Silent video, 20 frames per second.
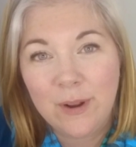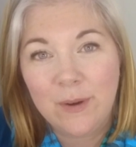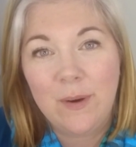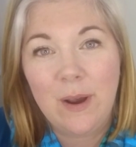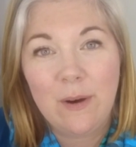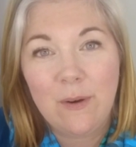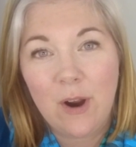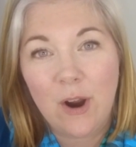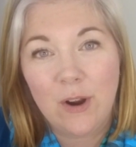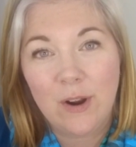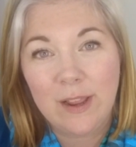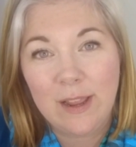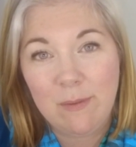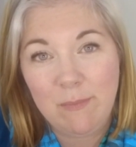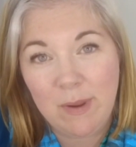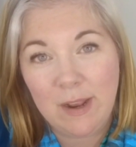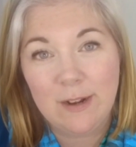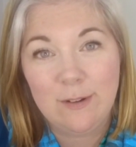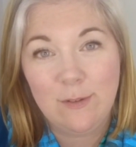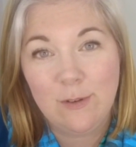know how hard it
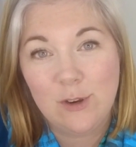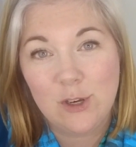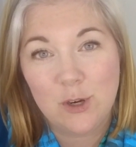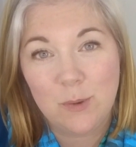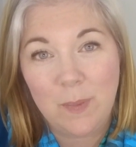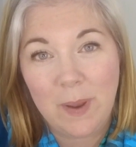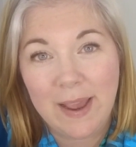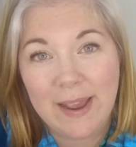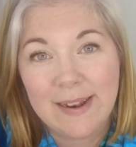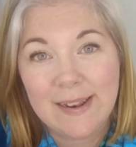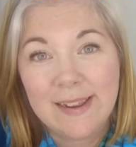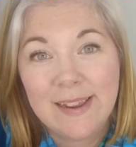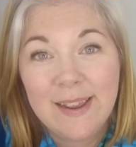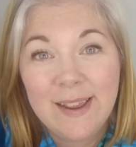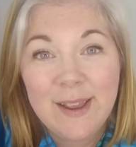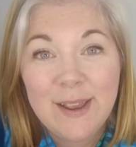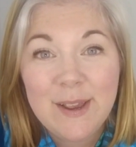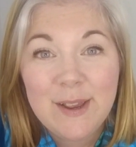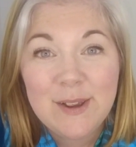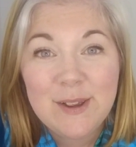can be to lose your pet.
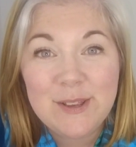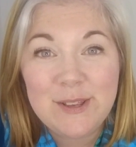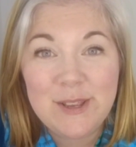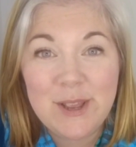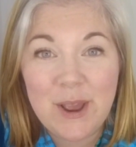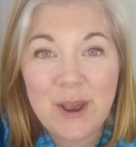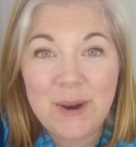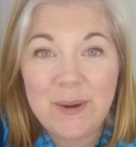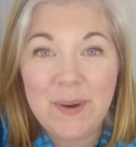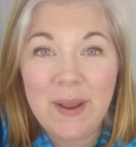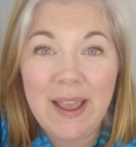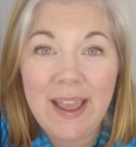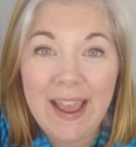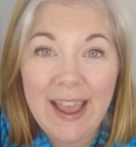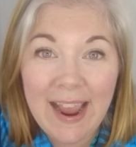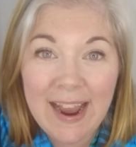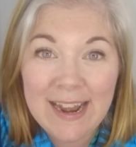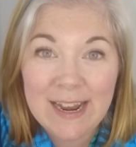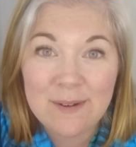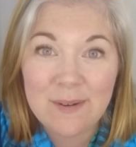So
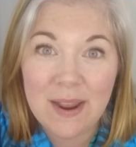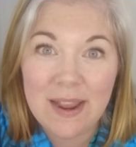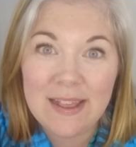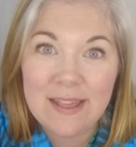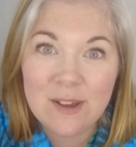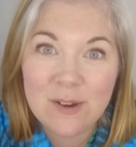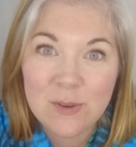anyway,